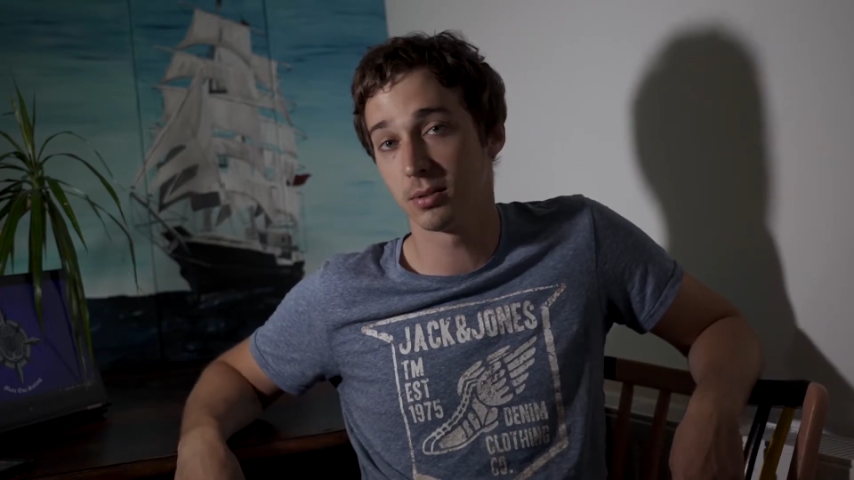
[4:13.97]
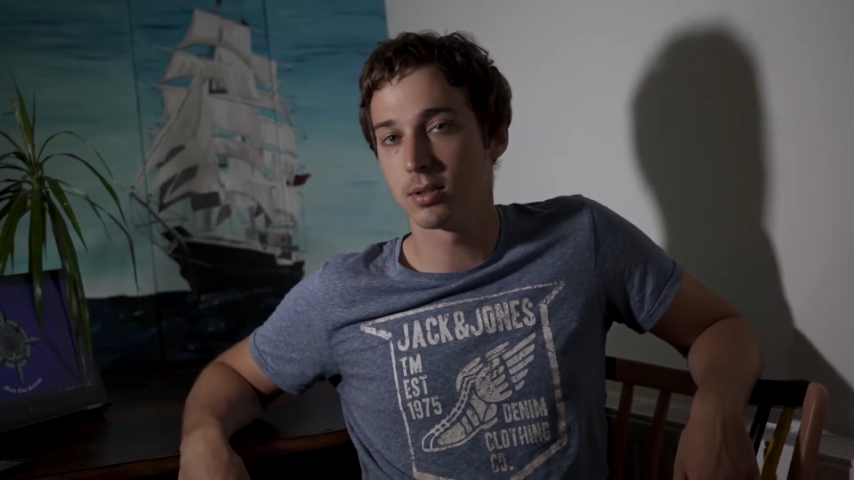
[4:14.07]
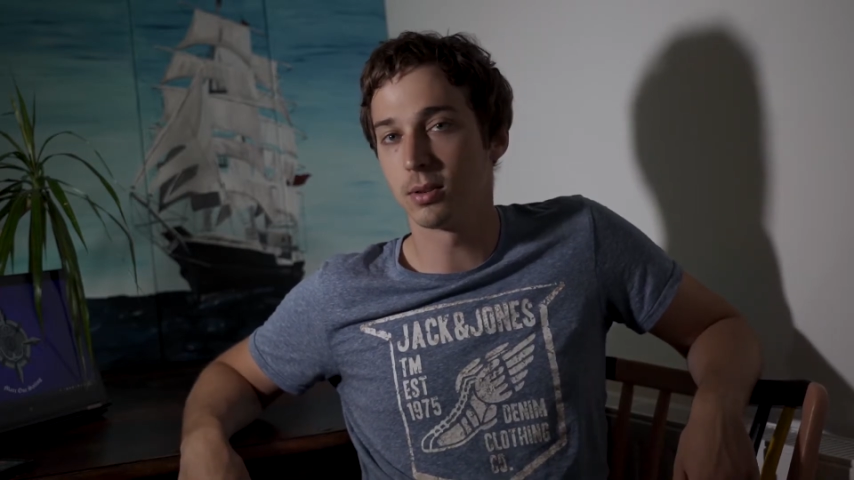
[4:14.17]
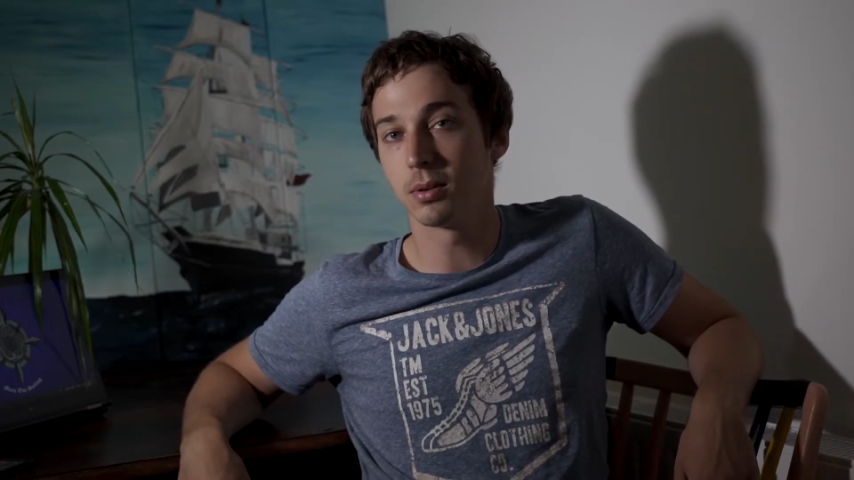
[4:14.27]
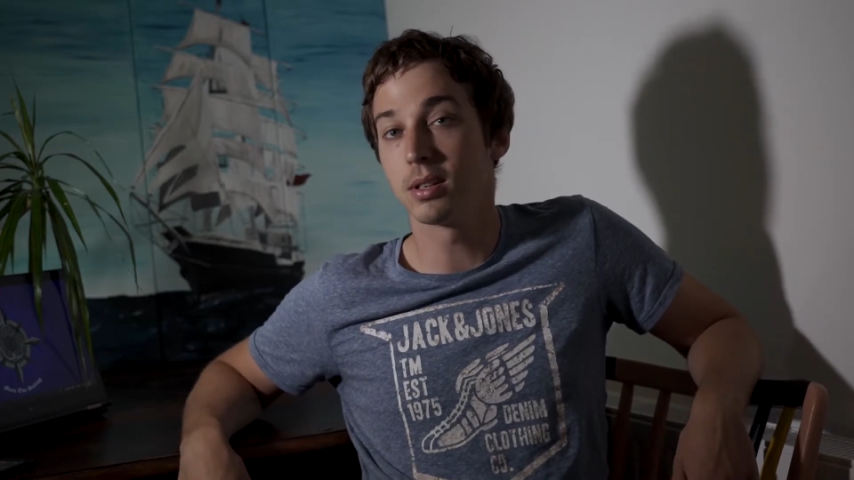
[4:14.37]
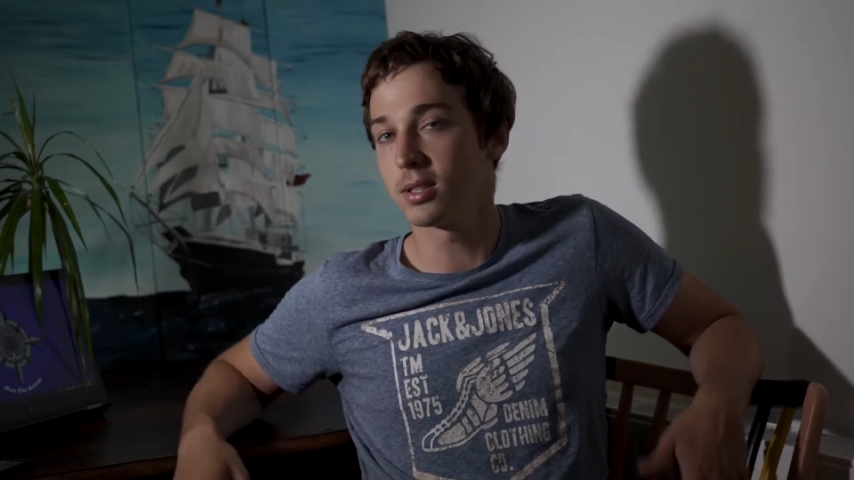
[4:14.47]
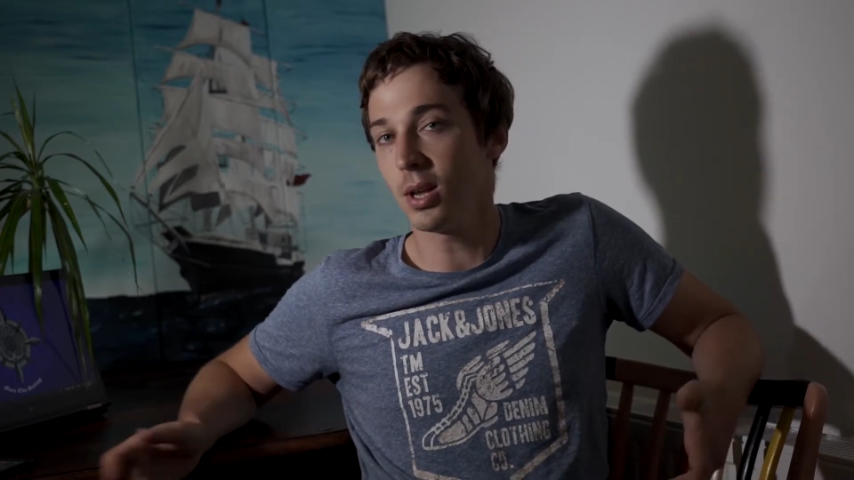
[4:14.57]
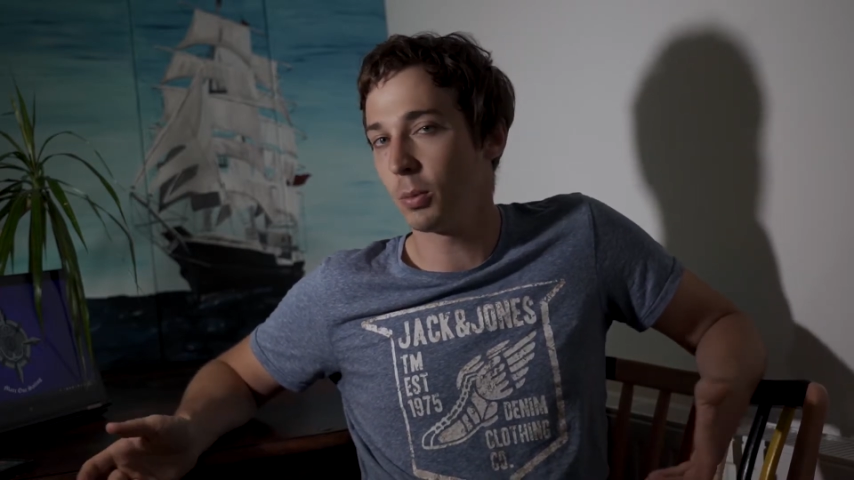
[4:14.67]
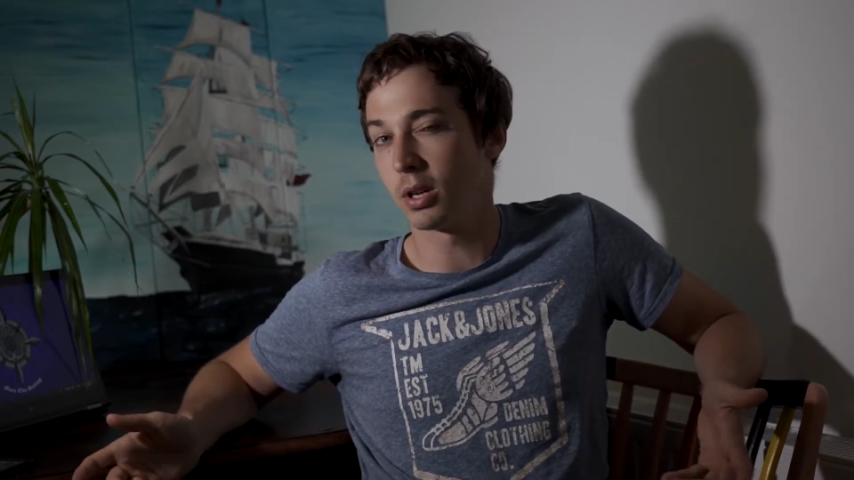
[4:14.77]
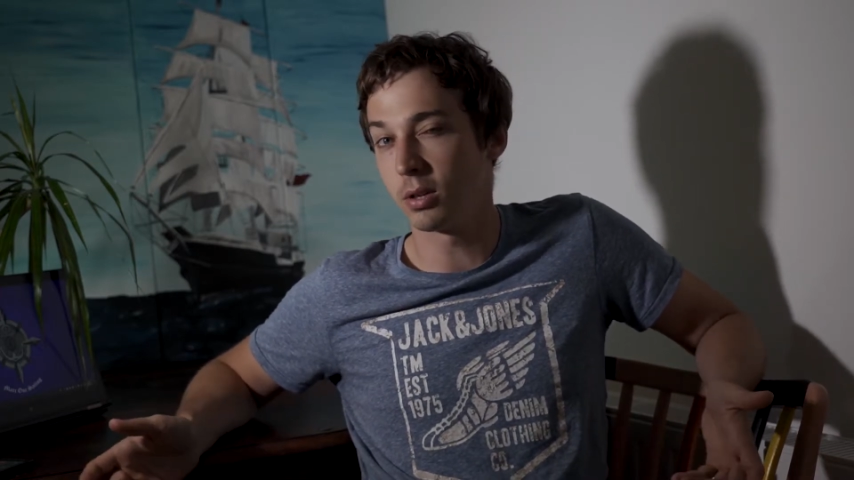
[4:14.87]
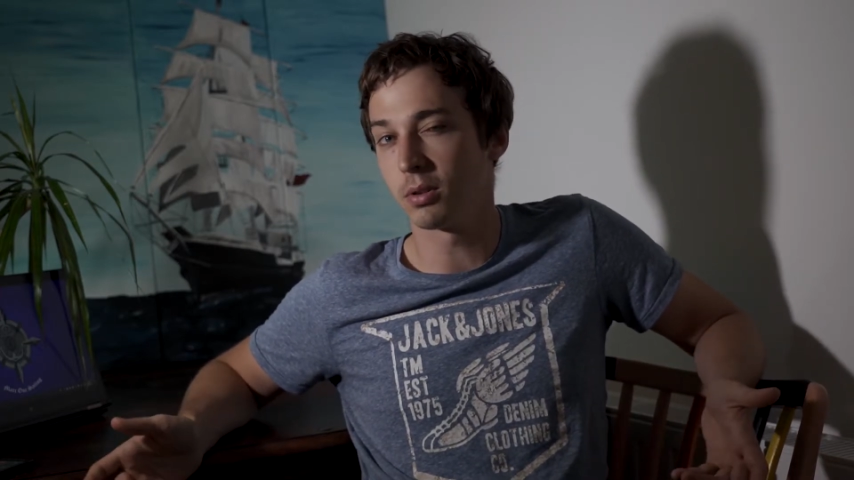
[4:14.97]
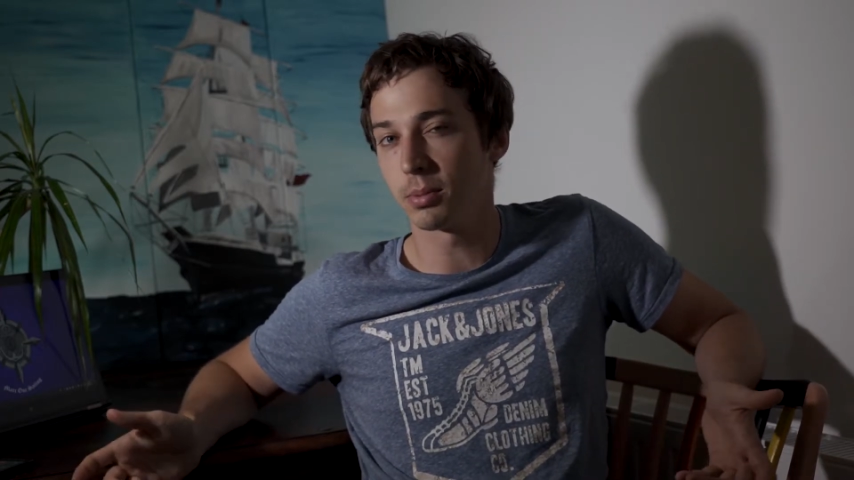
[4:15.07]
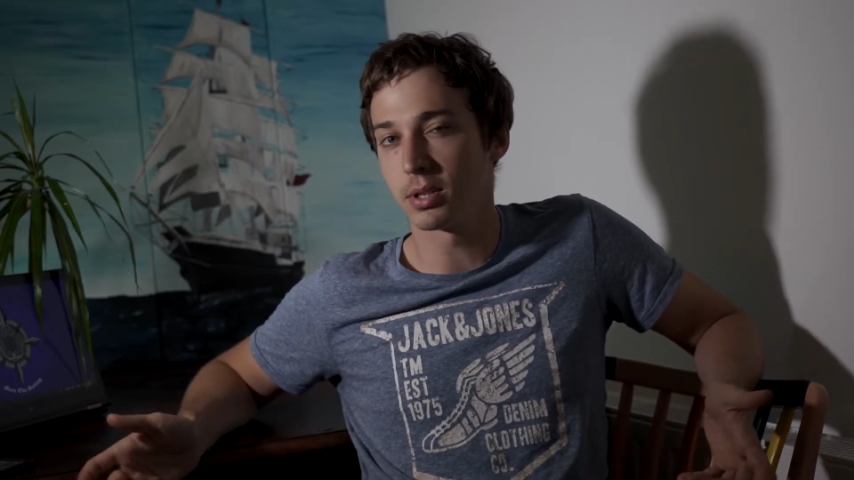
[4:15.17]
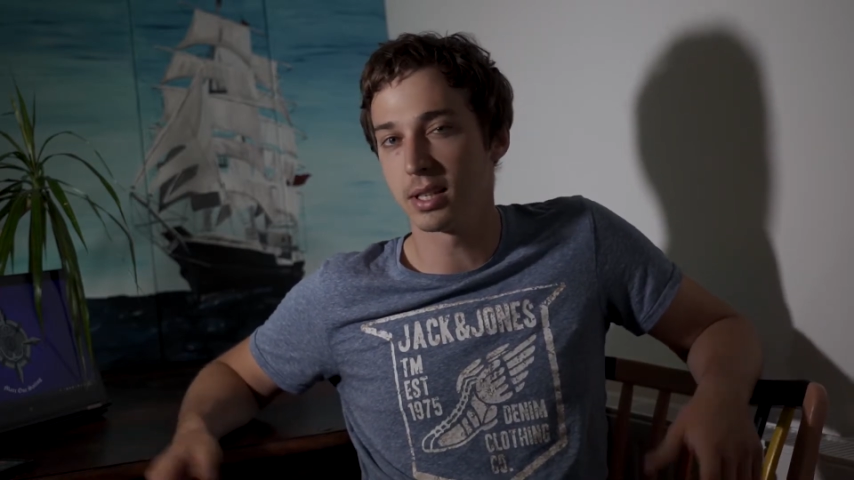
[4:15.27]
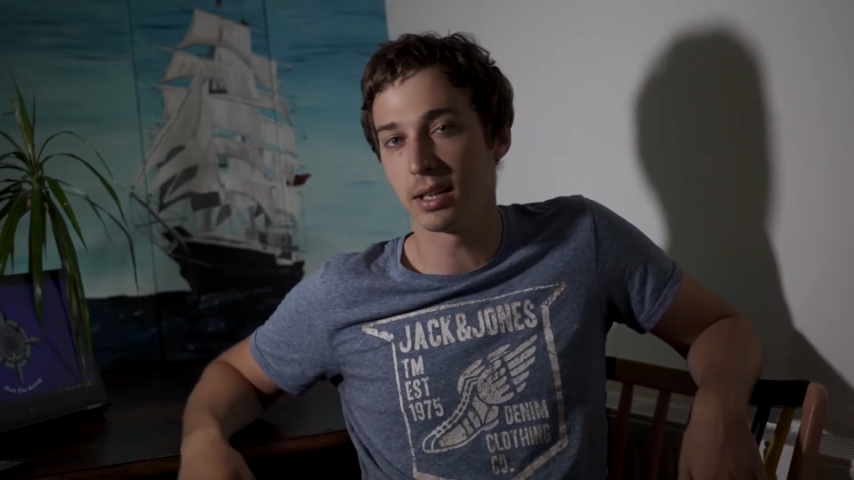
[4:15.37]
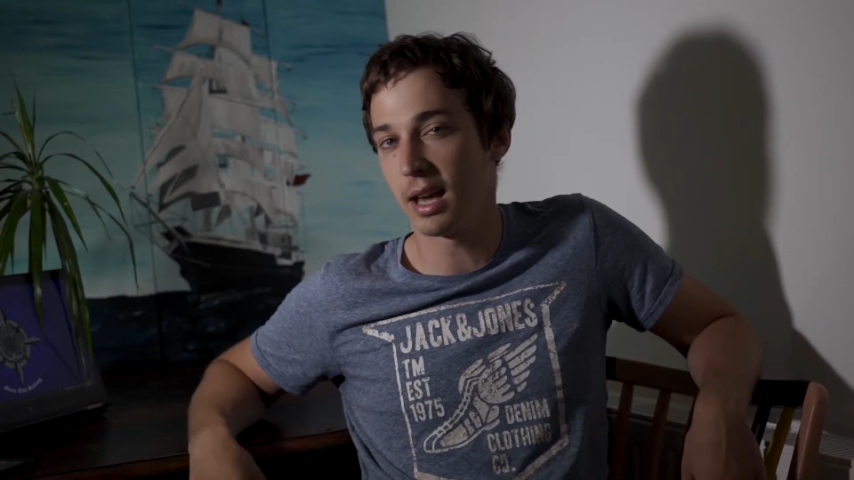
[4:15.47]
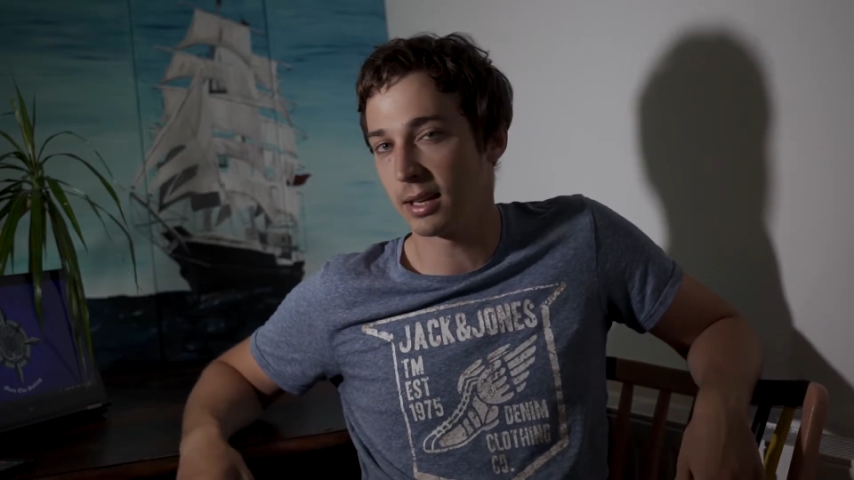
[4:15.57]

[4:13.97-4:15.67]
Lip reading: so it's not 100%